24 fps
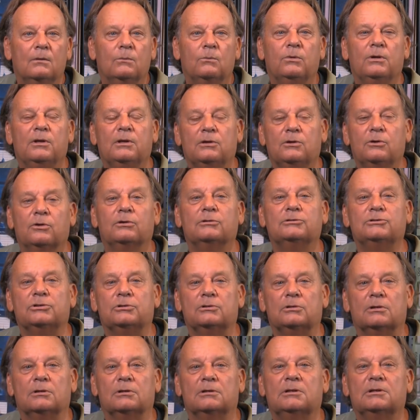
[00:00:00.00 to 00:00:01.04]
We encourage
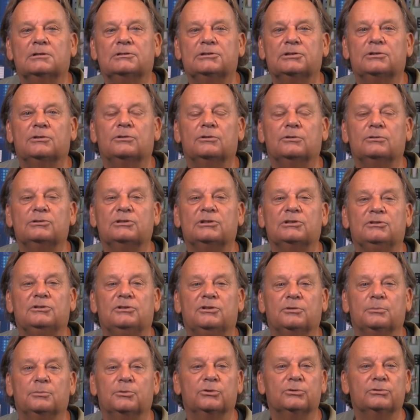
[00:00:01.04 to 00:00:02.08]
you to consider using
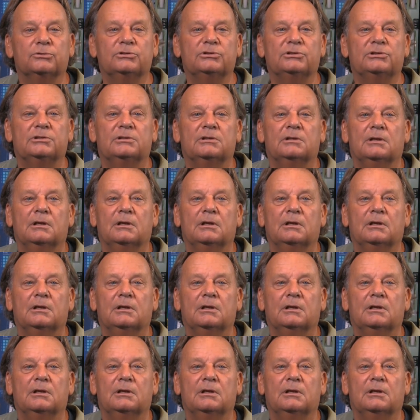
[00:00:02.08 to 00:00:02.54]
dimmers.